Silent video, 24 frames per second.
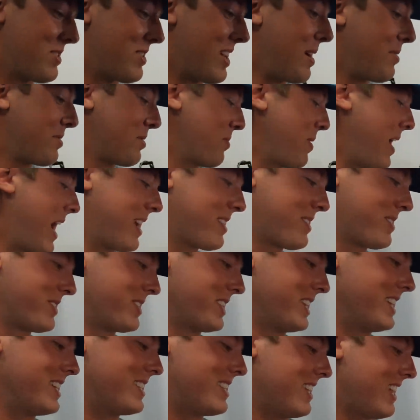to slap some axles
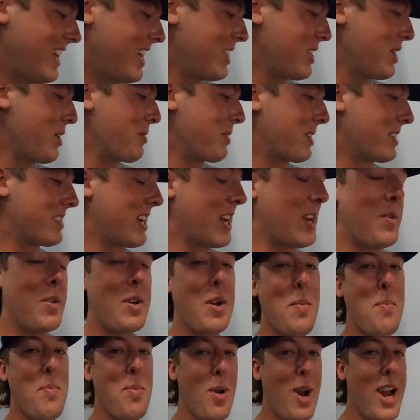in it today though, because I don't
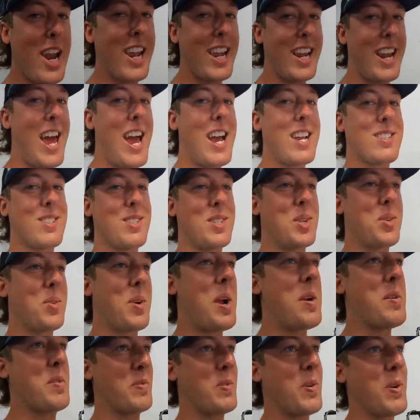want to break an axle
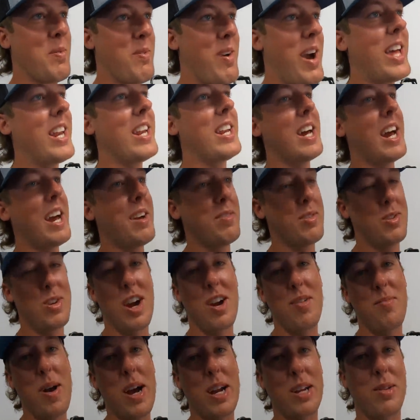right before Maddie and I have to
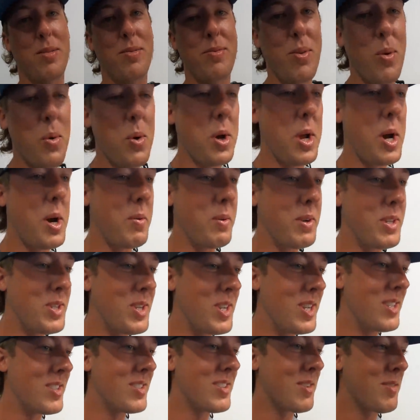drive back to Florida, which
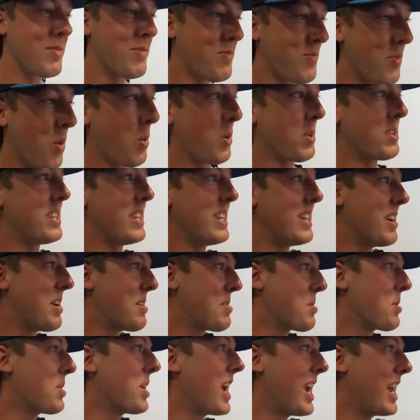is
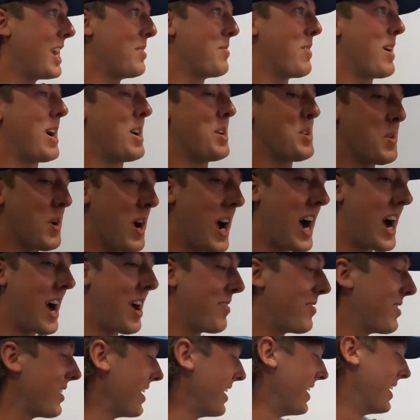1480 mile drive.